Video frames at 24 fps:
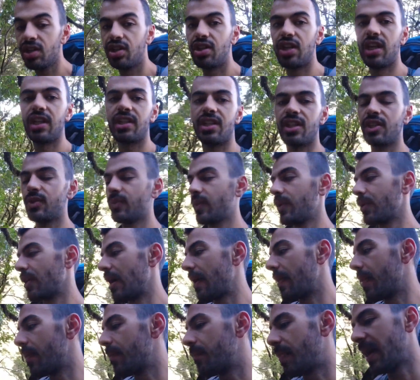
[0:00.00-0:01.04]
just as we were
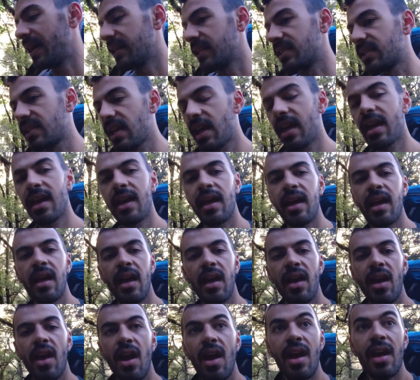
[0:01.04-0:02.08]
at the base
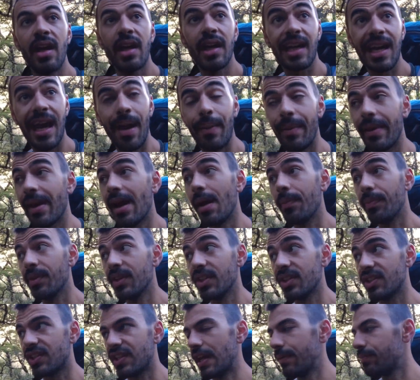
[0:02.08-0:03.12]
coming up
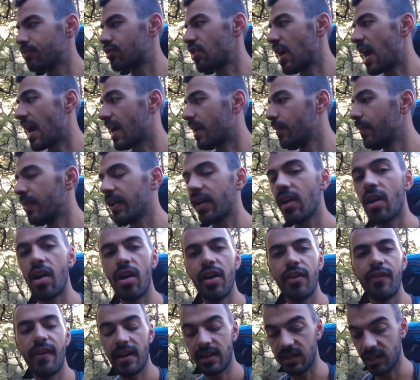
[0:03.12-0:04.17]
this steep track, and we
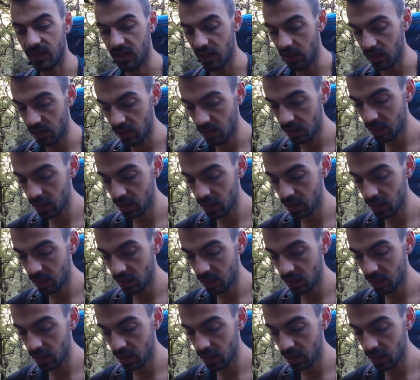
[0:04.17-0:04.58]
kind of had to